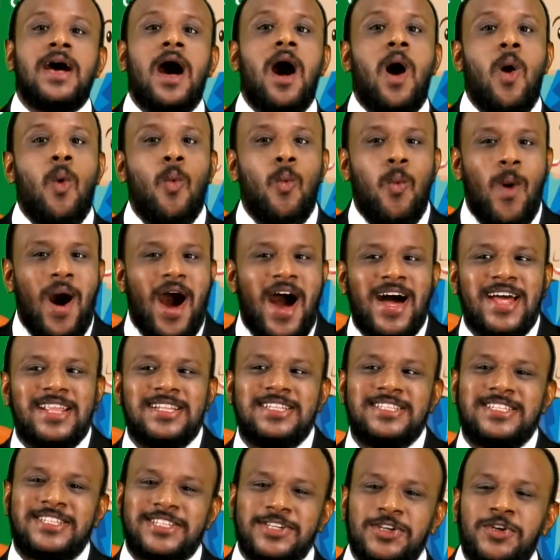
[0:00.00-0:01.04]

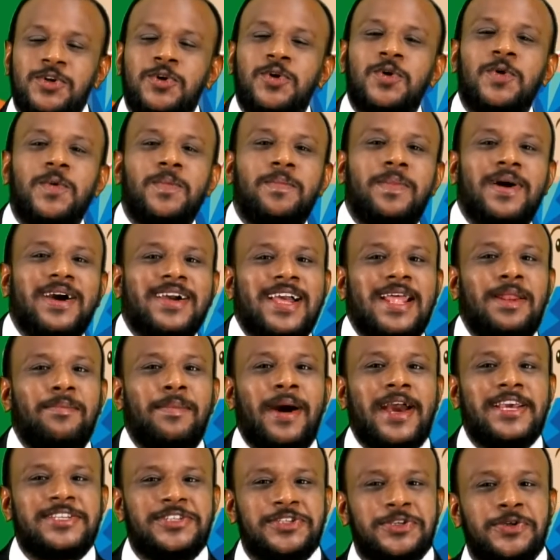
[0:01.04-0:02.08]
1, 2, buckle my
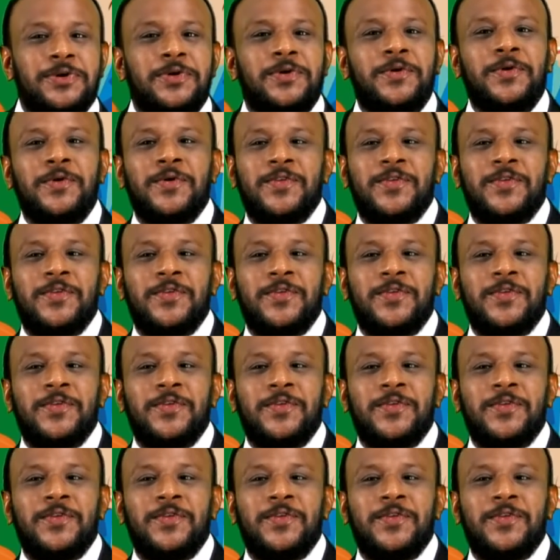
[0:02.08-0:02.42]
shoe.